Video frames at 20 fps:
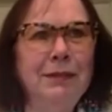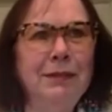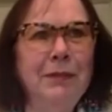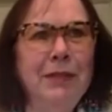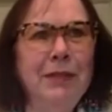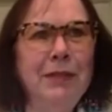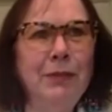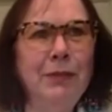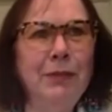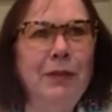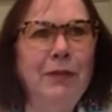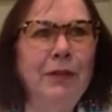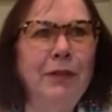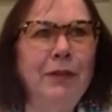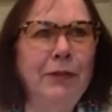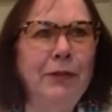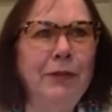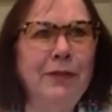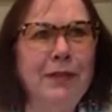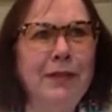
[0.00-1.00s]
To me,
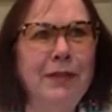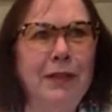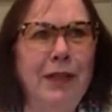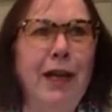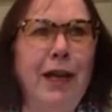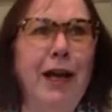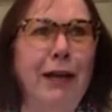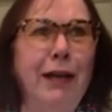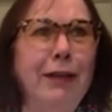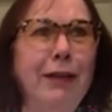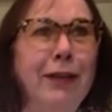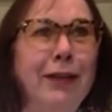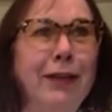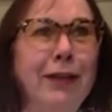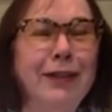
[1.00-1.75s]
1,200 is a lot.